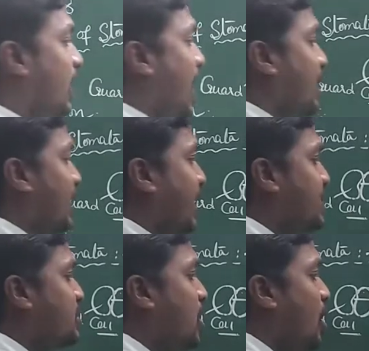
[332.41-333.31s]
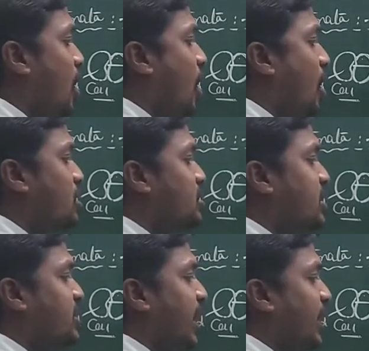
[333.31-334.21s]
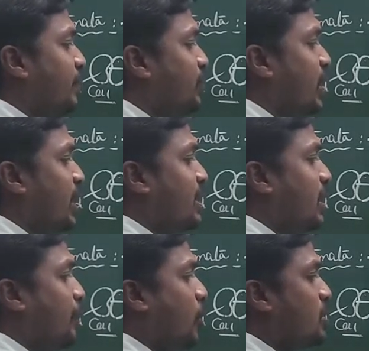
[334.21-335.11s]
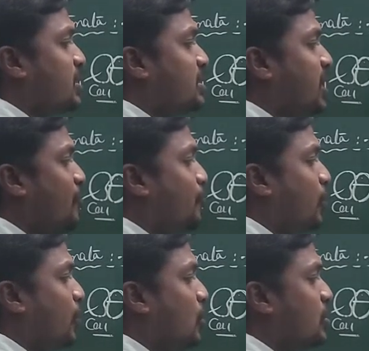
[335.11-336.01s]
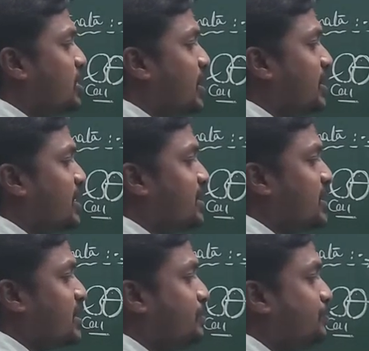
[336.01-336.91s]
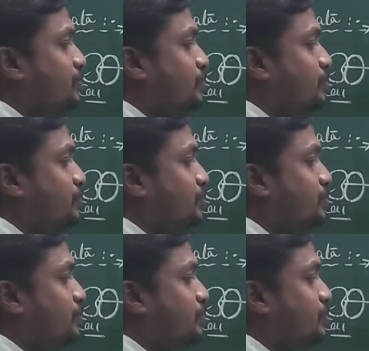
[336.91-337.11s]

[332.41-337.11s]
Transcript: and release oxygen in the process of photosynthesis.